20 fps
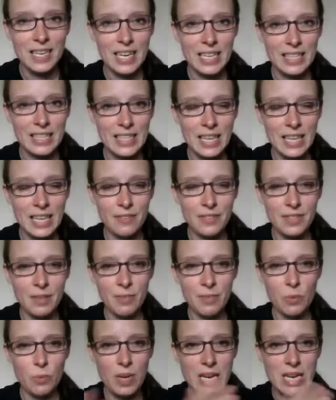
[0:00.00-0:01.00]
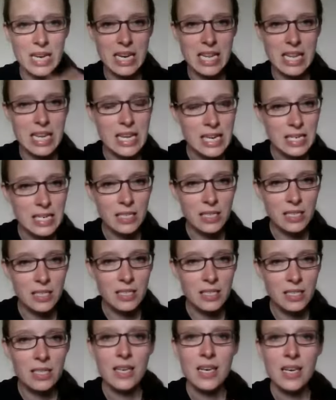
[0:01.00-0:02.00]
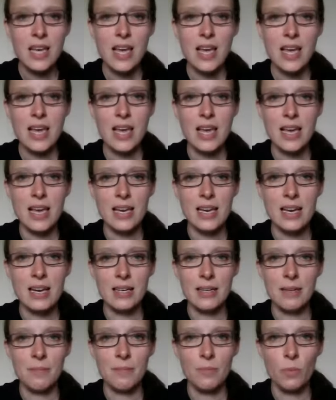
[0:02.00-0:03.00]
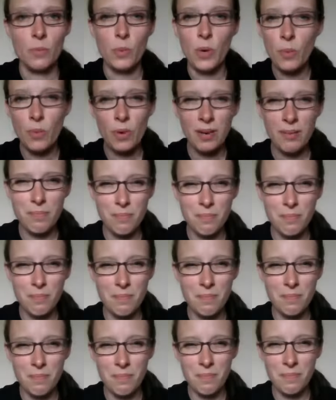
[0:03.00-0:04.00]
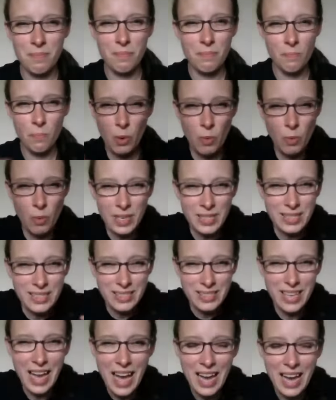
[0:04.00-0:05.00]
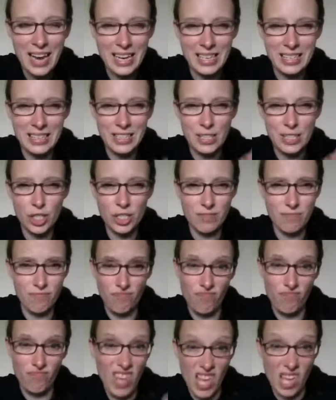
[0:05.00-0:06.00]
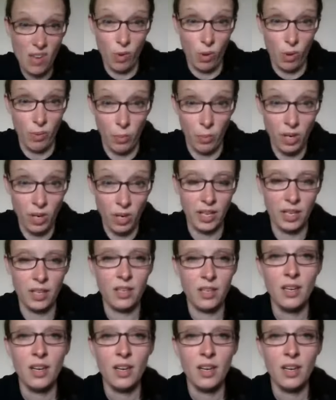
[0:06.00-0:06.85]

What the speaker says: instead of something we need. And we weren't designed to just eat what we want.